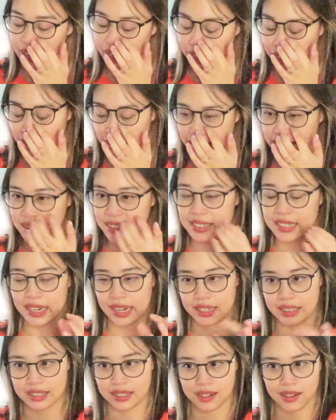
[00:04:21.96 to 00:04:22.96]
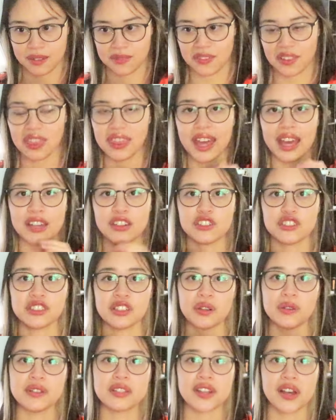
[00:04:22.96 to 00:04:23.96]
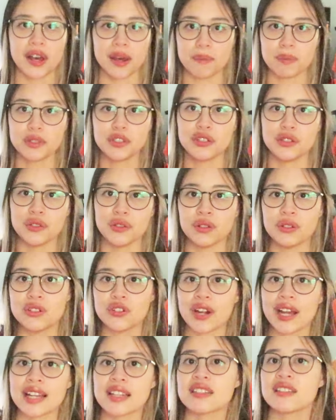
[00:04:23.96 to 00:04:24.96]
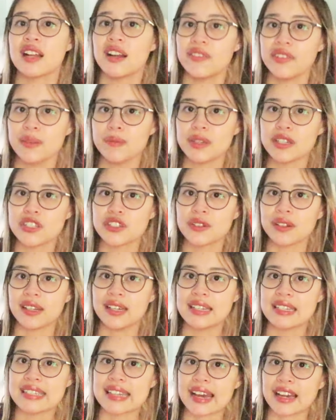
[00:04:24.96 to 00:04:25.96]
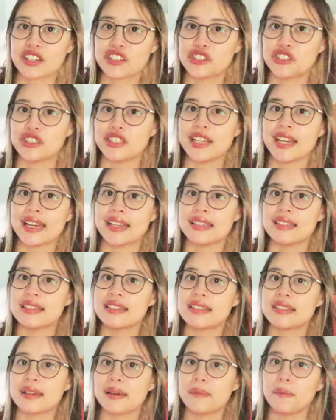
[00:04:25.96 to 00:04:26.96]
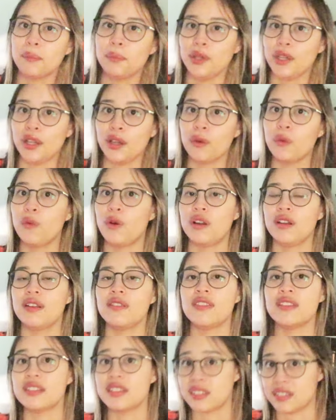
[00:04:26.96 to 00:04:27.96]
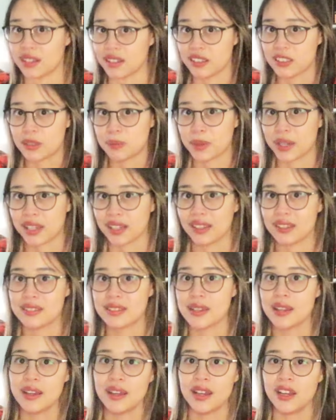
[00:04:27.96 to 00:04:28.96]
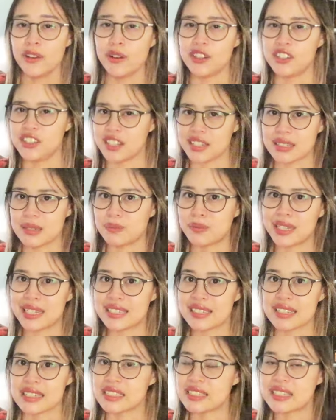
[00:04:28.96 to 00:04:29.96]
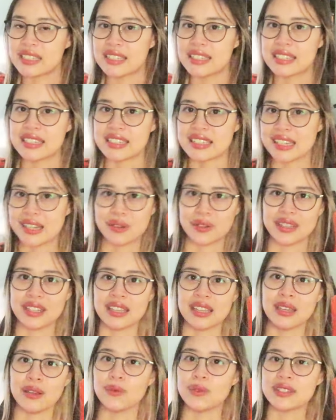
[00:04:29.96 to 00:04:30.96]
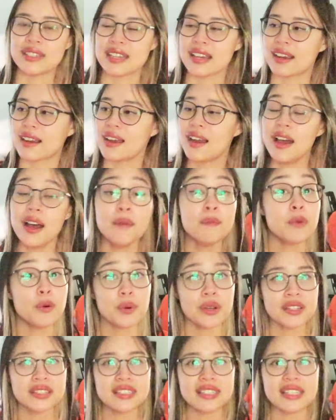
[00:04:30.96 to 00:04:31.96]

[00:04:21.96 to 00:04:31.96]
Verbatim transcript: and the detective that shows up to try and solve the mysteries actually ends up being one of the suspects, which doesn't make sense since I don't think he was there, but we'll